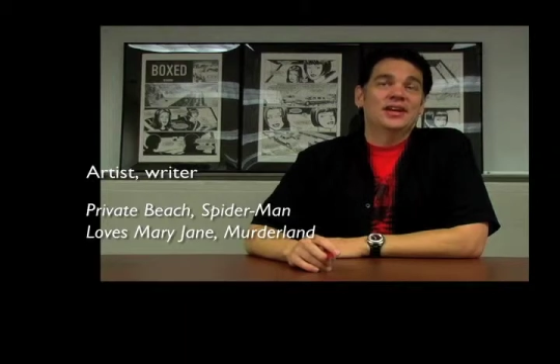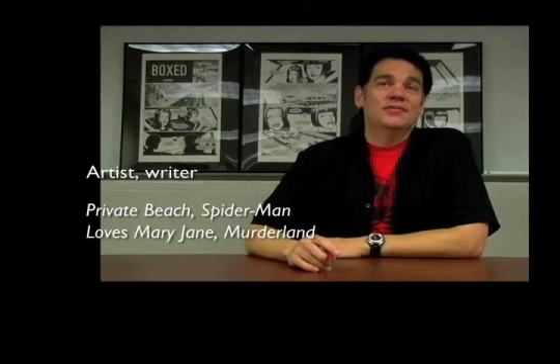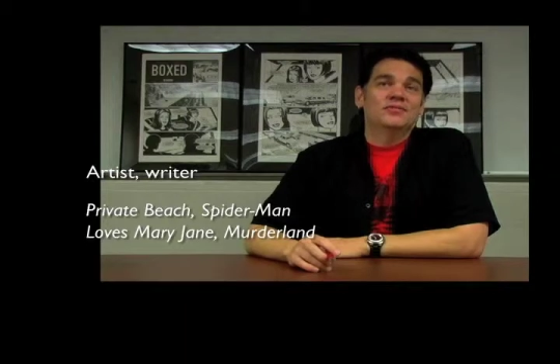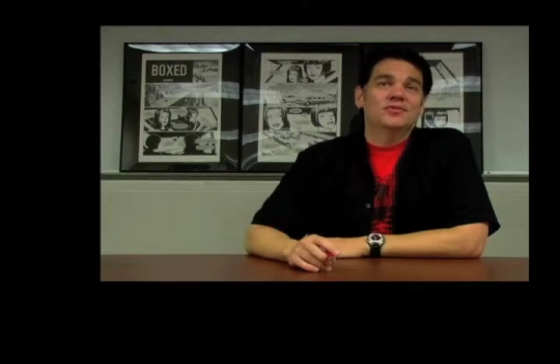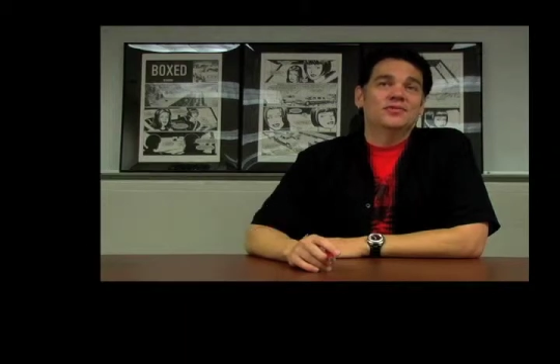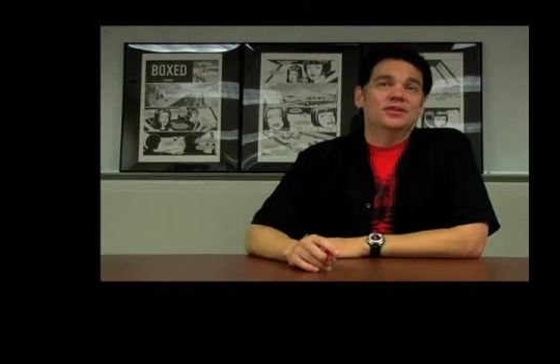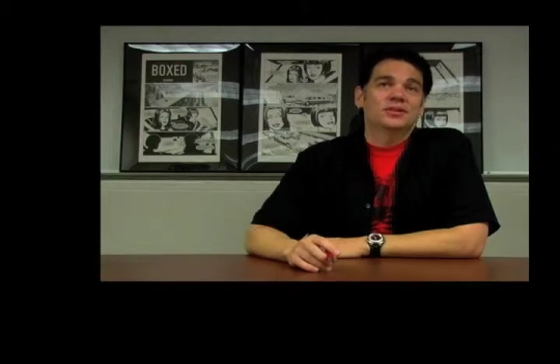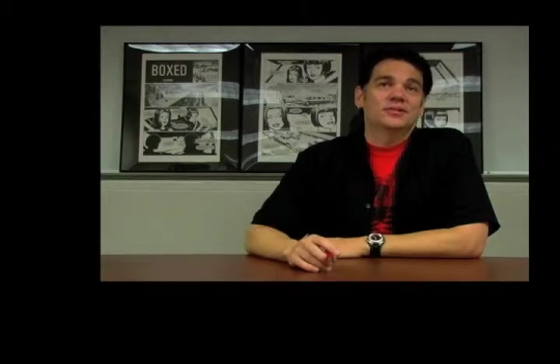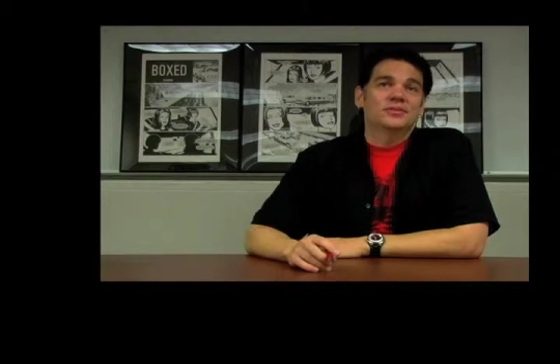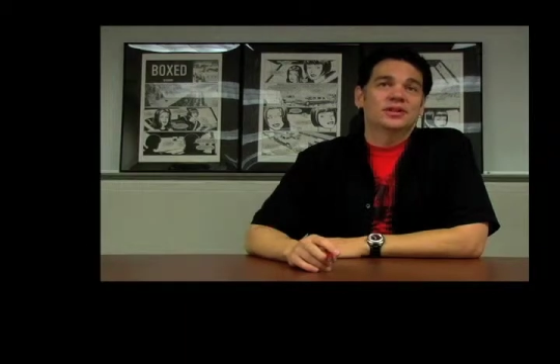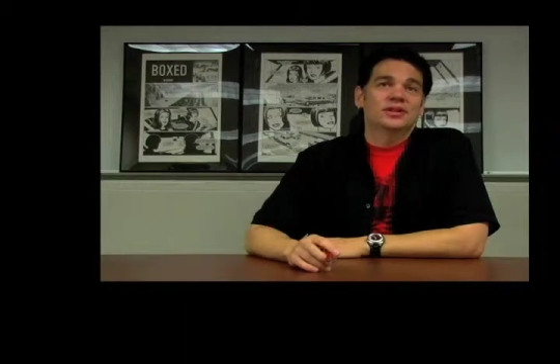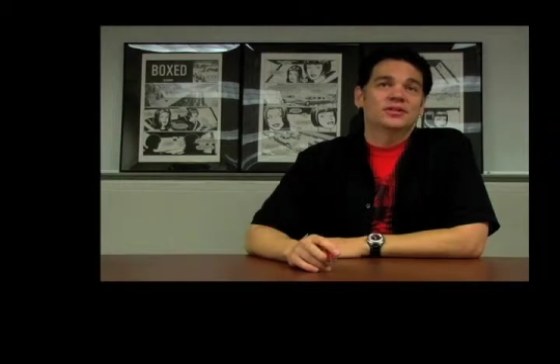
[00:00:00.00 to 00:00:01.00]
and I moved here
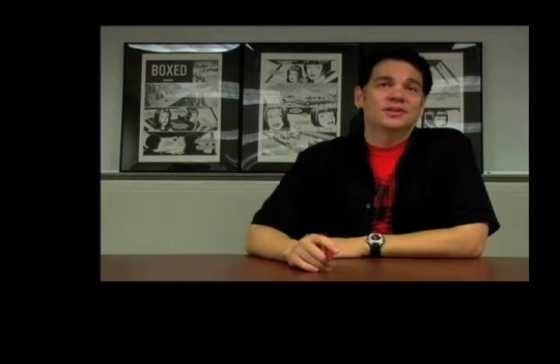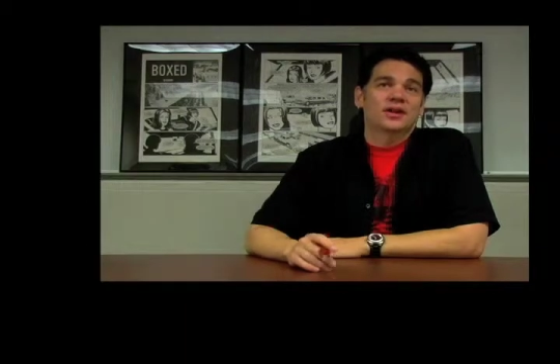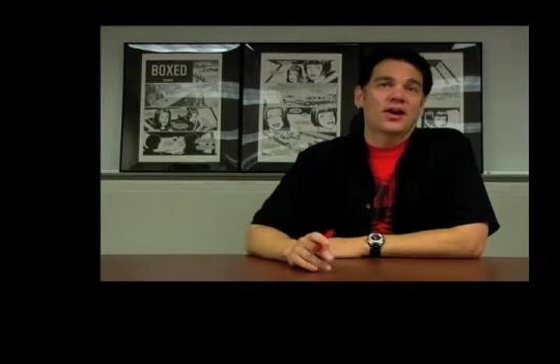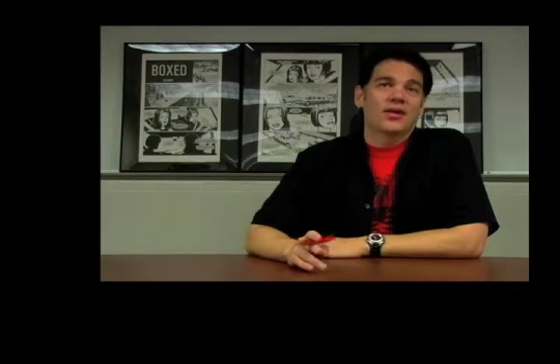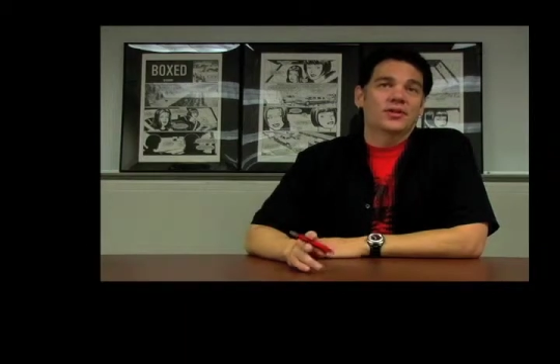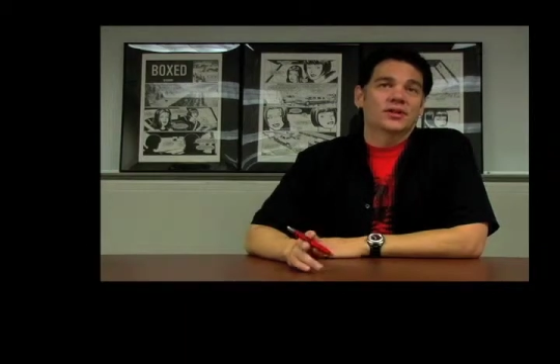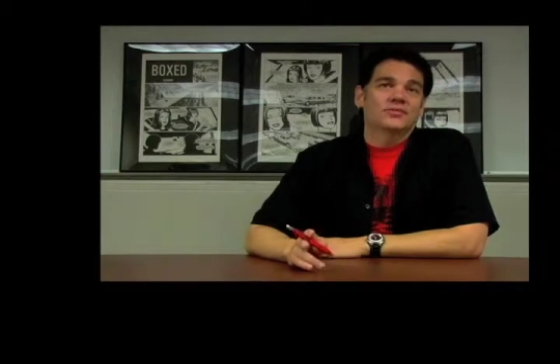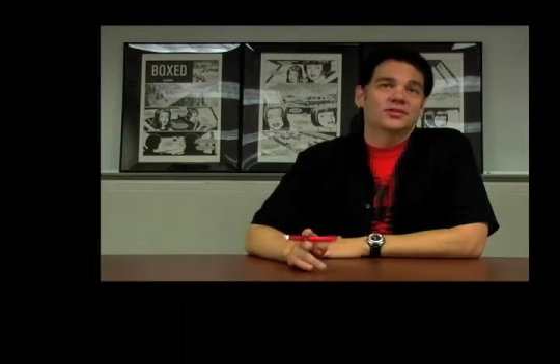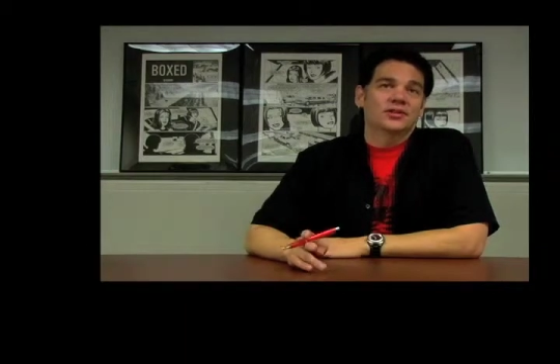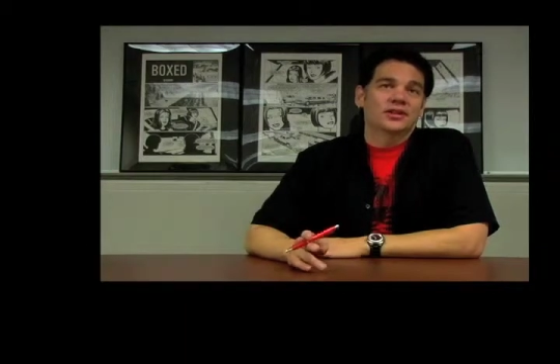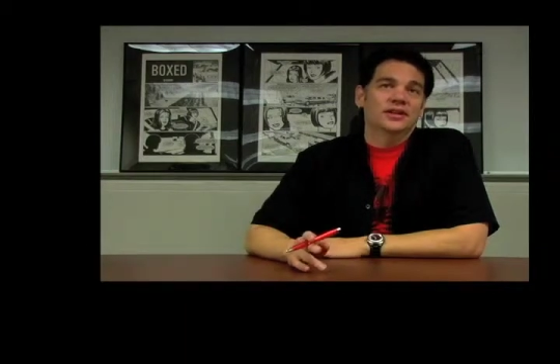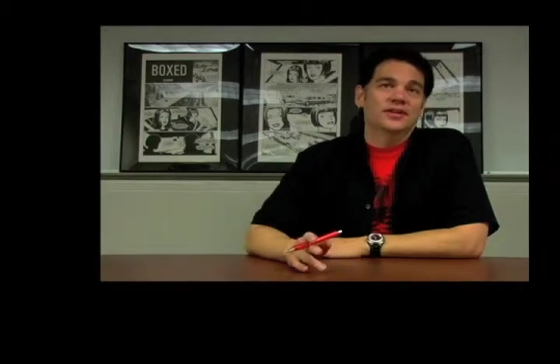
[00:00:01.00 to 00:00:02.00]
because of the comic
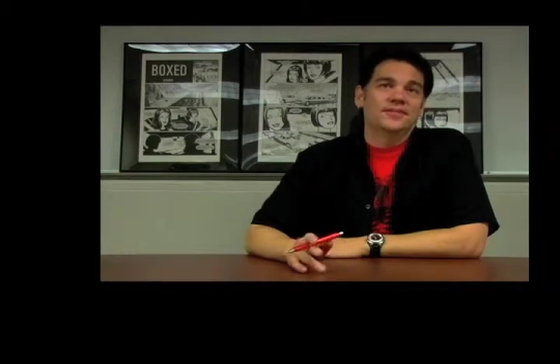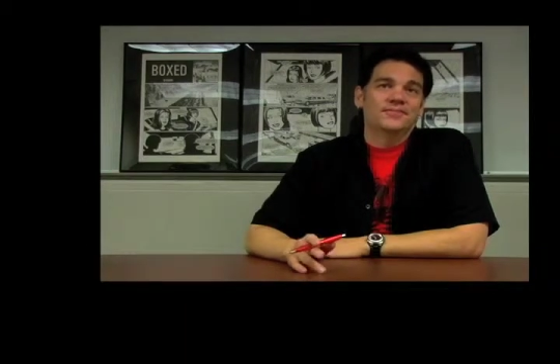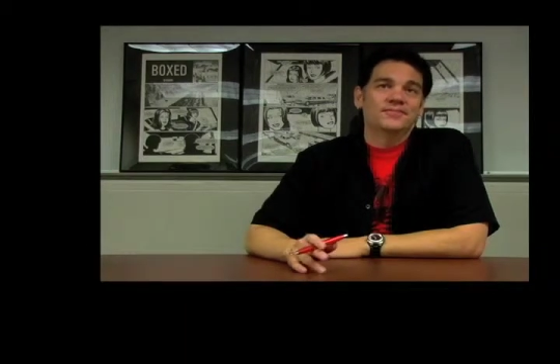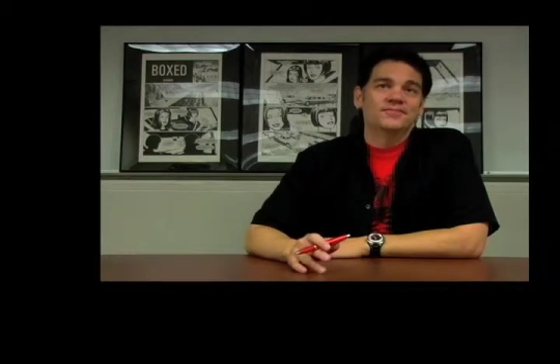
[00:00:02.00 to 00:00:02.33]
community.